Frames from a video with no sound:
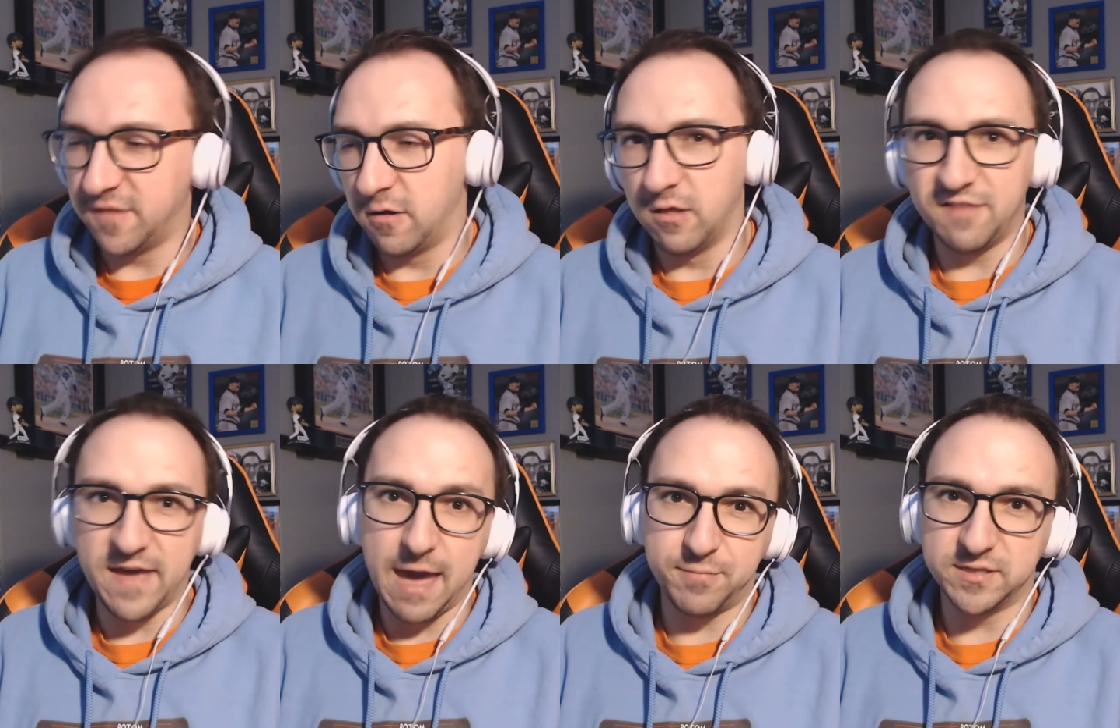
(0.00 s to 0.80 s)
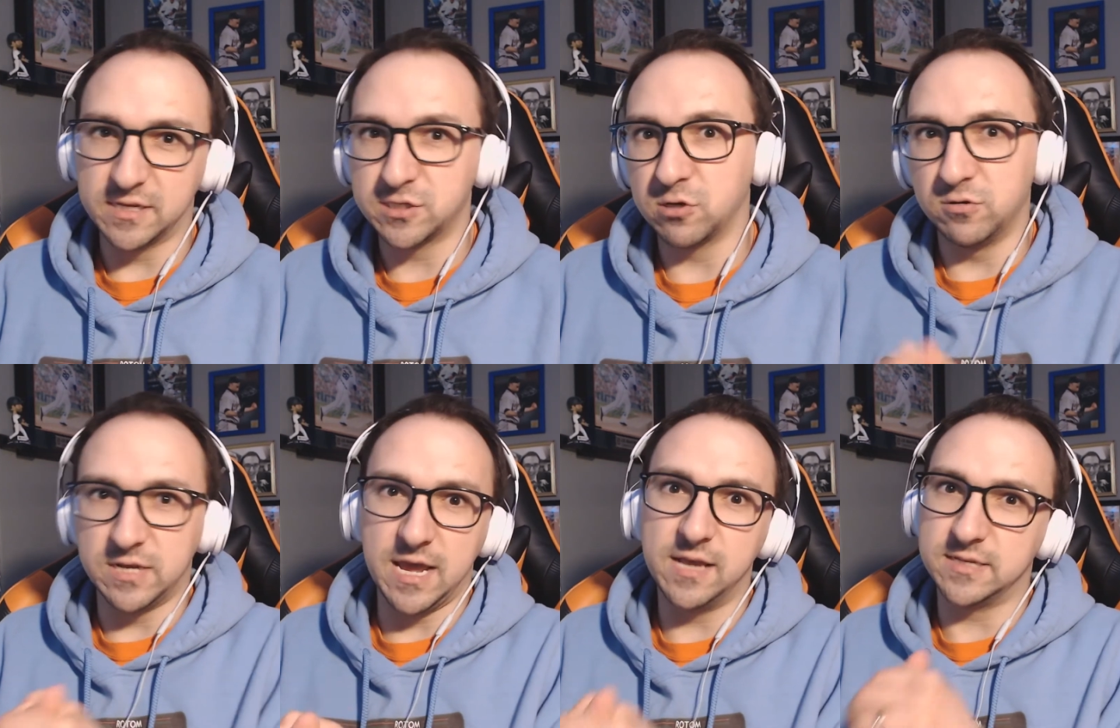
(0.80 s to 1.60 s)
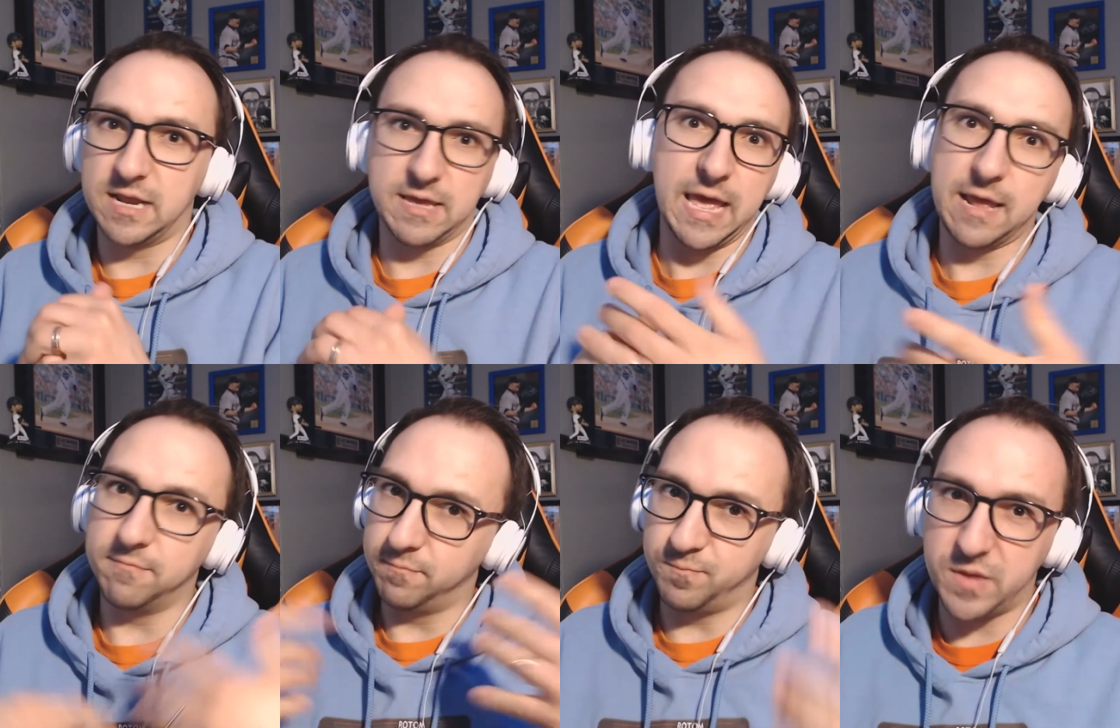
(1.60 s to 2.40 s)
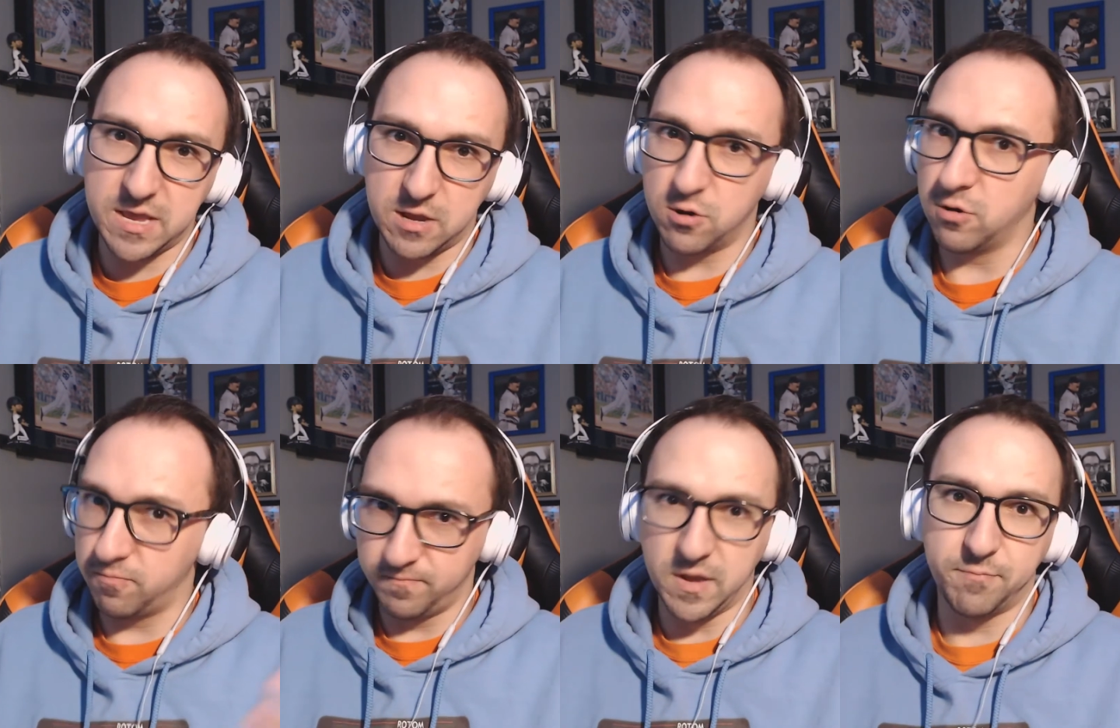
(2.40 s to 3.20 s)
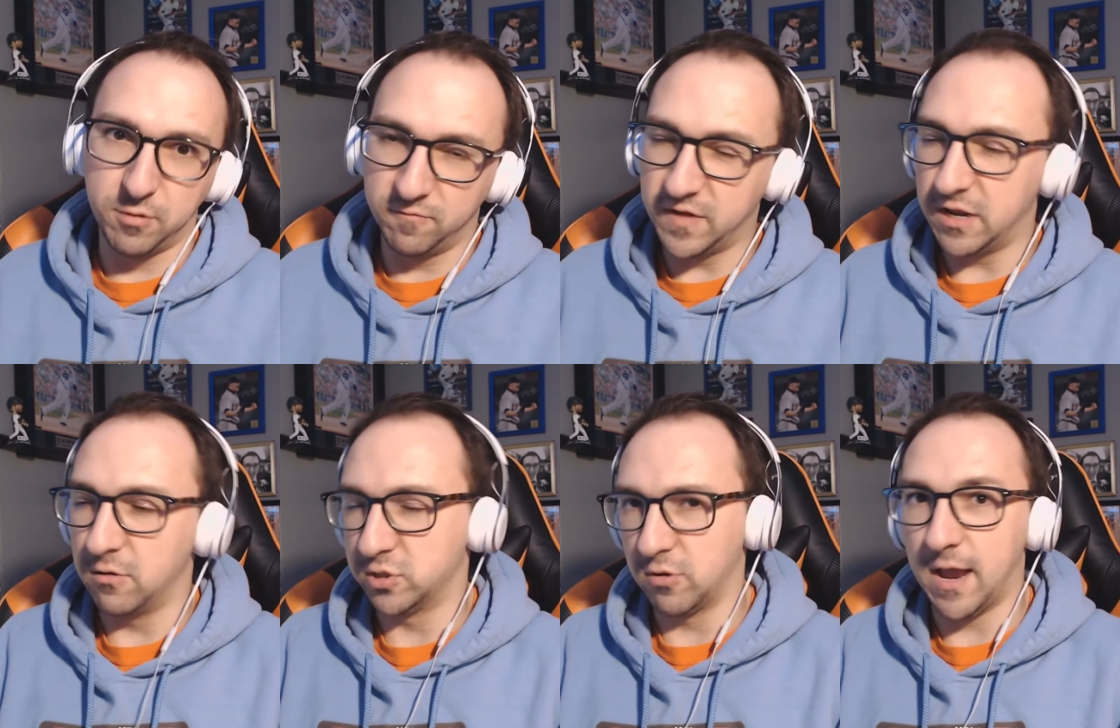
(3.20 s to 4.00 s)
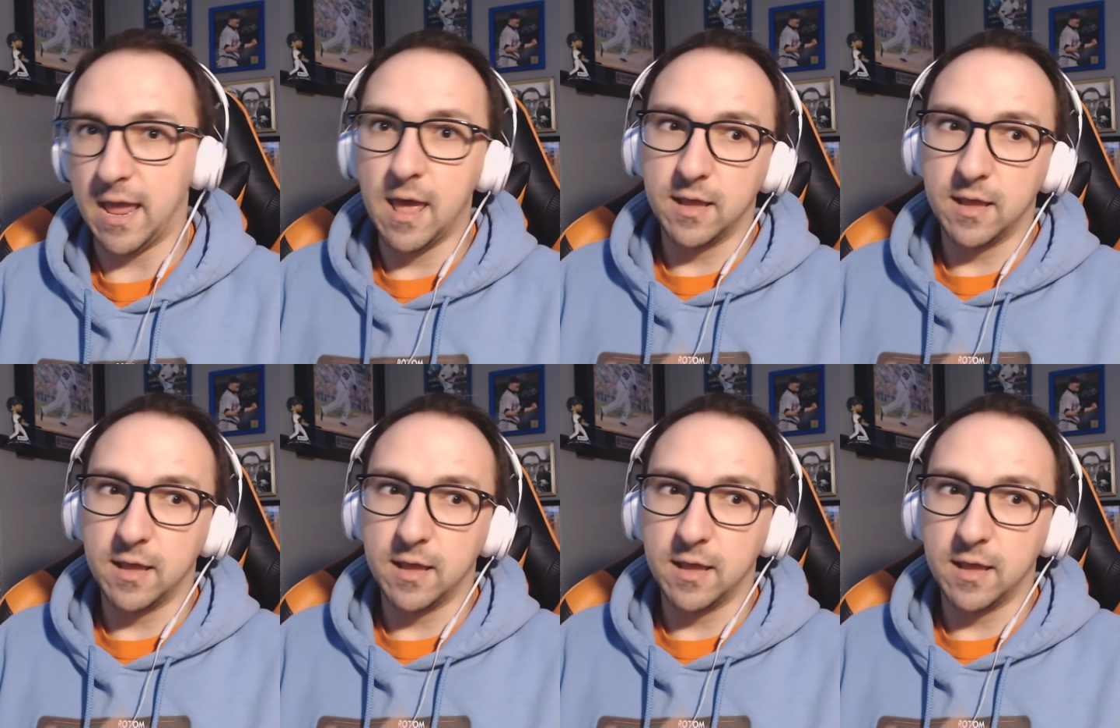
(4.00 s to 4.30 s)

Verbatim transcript: You know, life happens on certain days, and I can't be here to upload videos, or I